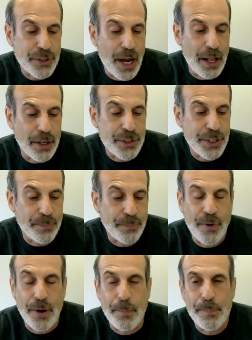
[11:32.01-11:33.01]
scholarship
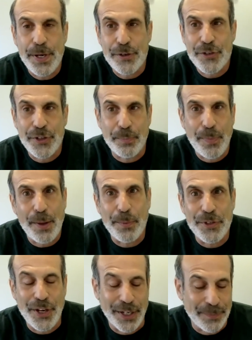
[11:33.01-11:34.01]
from Pearson
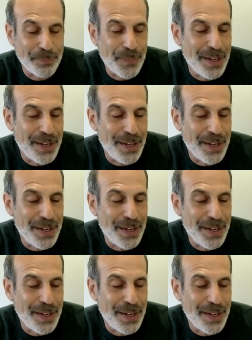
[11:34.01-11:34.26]
Publishing.